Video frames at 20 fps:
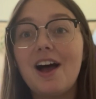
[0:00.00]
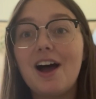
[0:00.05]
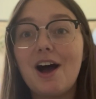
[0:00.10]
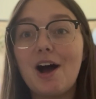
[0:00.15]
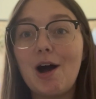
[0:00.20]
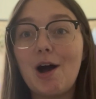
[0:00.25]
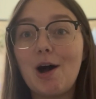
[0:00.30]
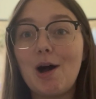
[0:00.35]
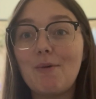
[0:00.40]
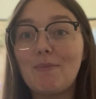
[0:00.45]

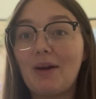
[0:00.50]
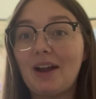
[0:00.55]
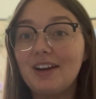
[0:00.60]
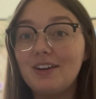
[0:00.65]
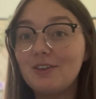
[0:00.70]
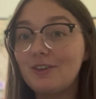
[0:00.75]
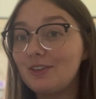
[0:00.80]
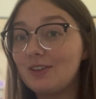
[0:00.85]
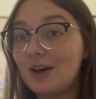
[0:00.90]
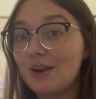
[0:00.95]
I
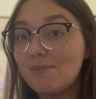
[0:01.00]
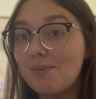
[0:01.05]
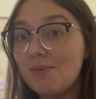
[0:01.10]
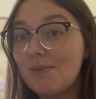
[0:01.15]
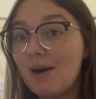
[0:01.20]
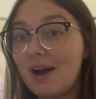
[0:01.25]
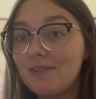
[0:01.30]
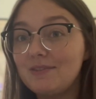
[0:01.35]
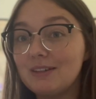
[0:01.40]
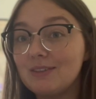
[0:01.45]
know a lot of people
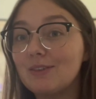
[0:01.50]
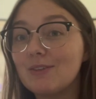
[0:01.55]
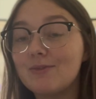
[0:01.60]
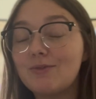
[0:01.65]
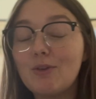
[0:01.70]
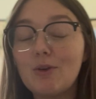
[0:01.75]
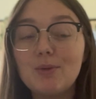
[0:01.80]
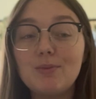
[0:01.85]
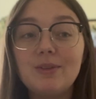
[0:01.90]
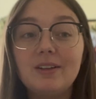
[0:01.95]
have different
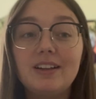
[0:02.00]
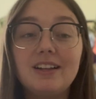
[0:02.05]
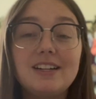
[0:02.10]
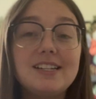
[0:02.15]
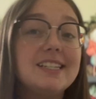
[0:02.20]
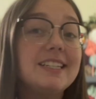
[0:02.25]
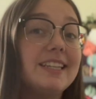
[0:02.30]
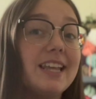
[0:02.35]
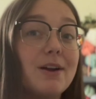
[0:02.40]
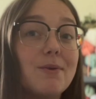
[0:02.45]

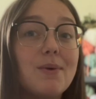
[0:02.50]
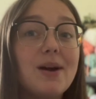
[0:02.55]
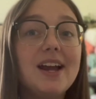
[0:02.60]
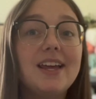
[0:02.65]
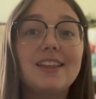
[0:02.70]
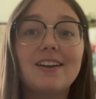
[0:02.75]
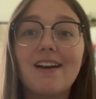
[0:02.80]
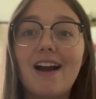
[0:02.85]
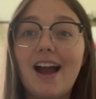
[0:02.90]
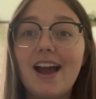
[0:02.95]
formulas, they weigh
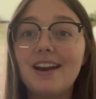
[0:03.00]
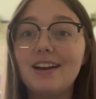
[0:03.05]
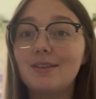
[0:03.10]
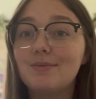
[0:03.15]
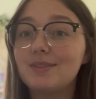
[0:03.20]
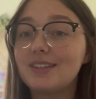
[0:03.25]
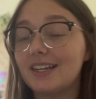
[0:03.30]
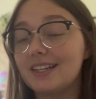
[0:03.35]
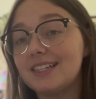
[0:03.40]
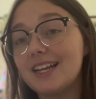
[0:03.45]
their
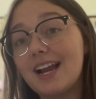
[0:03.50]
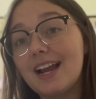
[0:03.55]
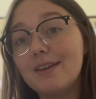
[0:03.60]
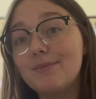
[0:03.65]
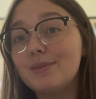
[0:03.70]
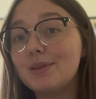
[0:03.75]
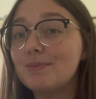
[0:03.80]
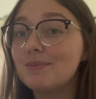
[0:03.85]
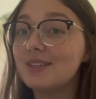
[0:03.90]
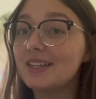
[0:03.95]
items, they time
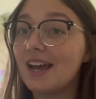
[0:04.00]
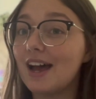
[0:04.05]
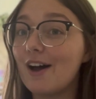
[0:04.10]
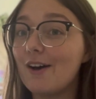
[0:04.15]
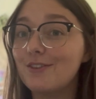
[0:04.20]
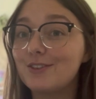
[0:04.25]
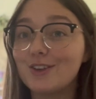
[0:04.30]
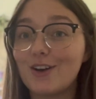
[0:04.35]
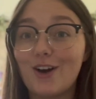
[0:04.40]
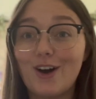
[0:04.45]

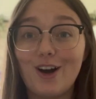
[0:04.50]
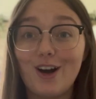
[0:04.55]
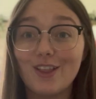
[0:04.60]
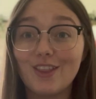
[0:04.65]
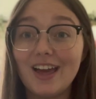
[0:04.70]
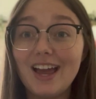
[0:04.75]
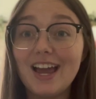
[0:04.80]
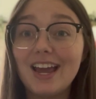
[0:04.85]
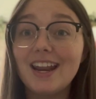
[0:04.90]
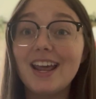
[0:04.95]
themselves, all
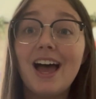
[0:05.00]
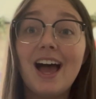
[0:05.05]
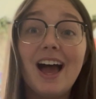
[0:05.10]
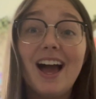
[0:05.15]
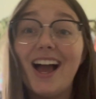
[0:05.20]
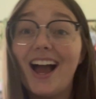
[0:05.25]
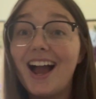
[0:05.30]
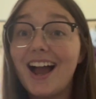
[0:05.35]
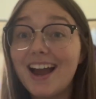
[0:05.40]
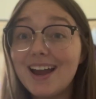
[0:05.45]
that.
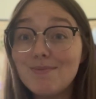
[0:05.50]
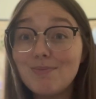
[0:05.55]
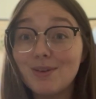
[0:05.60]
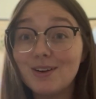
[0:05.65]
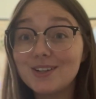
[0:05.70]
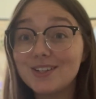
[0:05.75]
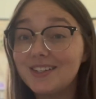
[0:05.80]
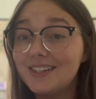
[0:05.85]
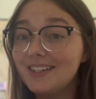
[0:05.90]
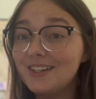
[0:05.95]
I
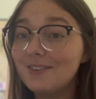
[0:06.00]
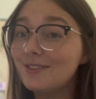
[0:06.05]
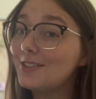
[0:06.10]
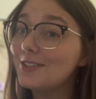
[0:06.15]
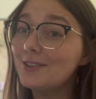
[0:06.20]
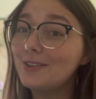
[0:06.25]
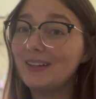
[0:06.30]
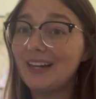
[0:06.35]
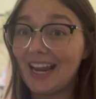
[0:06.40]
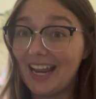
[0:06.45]
personally don't
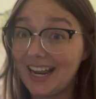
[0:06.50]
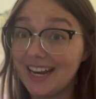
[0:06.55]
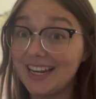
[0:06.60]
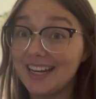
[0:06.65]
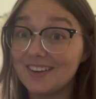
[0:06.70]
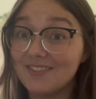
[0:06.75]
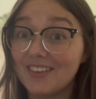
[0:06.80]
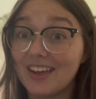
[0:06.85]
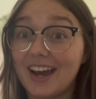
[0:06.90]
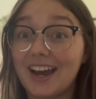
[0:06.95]
do any
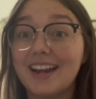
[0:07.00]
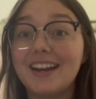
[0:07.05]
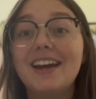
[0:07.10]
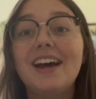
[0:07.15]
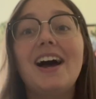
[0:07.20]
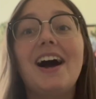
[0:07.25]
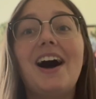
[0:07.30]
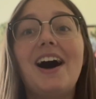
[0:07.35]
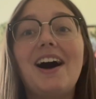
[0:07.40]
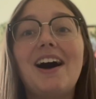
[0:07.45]
of that.
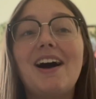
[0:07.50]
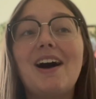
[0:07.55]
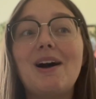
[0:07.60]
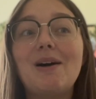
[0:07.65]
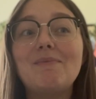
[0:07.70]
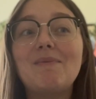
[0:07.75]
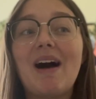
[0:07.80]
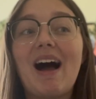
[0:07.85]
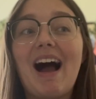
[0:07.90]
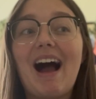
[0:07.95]

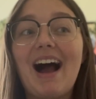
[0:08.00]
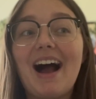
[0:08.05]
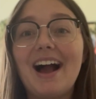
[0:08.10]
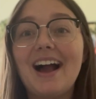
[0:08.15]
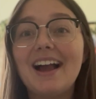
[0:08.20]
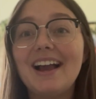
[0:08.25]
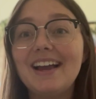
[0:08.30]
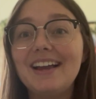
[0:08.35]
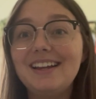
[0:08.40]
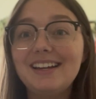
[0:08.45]

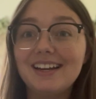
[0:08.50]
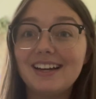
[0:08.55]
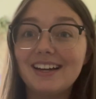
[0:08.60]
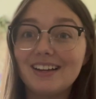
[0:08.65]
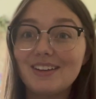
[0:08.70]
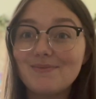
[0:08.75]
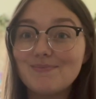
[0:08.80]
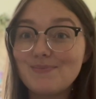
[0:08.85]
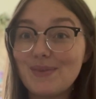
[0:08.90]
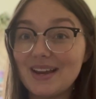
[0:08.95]
I
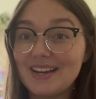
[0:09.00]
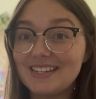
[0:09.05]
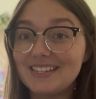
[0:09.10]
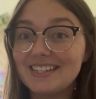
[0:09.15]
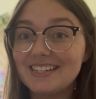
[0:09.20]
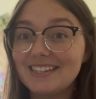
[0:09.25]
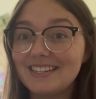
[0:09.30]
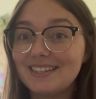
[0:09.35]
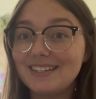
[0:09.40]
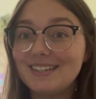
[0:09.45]

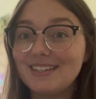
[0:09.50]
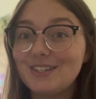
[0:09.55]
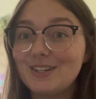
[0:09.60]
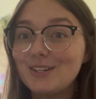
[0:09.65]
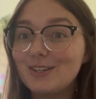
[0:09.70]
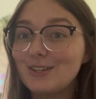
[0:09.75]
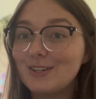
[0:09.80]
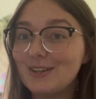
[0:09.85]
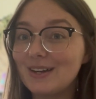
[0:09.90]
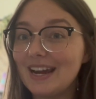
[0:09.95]
basically
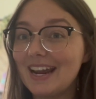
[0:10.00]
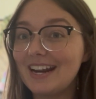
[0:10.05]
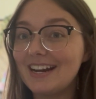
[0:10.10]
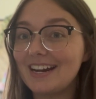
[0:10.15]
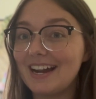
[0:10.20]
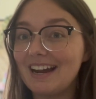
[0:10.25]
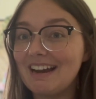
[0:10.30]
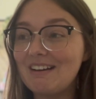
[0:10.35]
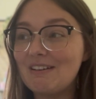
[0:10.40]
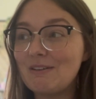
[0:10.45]
just look at an
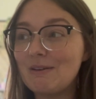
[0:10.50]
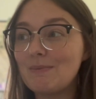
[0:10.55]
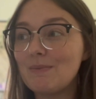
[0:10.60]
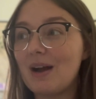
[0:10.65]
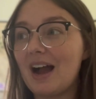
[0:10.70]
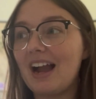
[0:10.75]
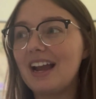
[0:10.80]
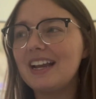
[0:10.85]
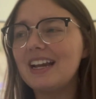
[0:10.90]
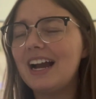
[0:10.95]
item,
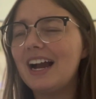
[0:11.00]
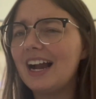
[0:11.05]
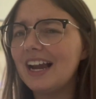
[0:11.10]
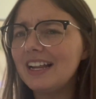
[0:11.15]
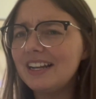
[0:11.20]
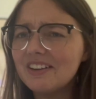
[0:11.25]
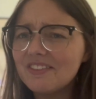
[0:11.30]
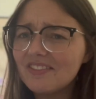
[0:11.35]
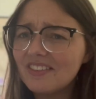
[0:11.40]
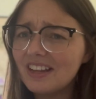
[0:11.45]
I
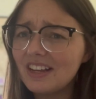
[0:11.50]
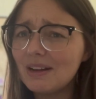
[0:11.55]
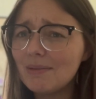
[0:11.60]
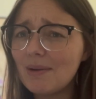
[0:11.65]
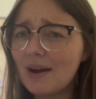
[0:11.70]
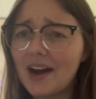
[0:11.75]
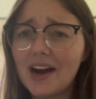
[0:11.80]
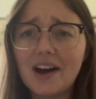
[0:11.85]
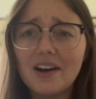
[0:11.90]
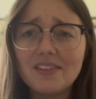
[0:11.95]
kind of think
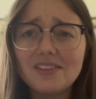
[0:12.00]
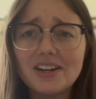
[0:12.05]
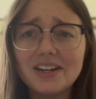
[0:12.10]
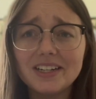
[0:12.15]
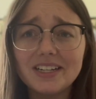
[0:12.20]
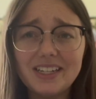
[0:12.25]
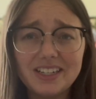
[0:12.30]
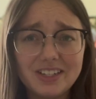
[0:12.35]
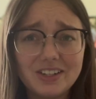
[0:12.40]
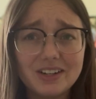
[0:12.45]
about how long
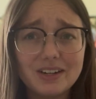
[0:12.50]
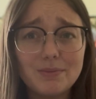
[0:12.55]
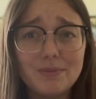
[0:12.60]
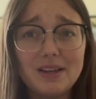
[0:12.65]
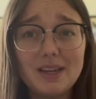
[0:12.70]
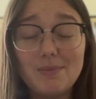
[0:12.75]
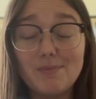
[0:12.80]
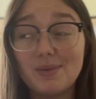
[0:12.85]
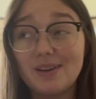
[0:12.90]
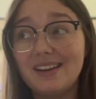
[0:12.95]
it took
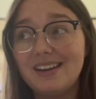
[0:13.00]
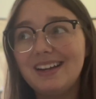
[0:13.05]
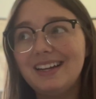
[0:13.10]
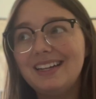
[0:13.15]
me, but